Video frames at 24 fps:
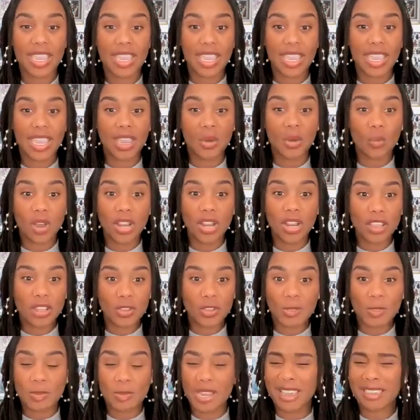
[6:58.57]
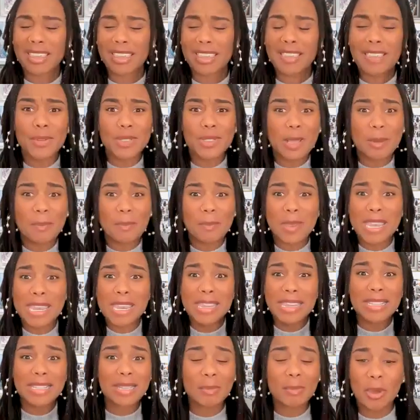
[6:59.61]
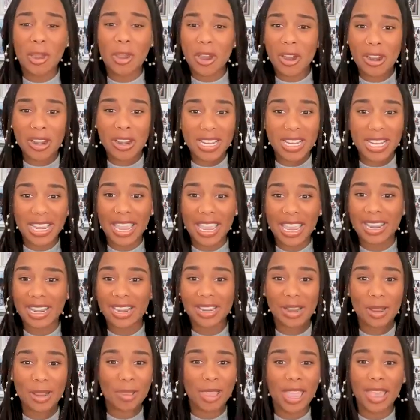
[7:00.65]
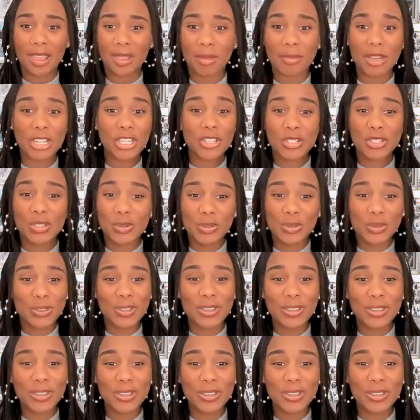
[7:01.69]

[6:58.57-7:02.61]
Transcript: And one of those being, I think there was a pizza party at an elementary school.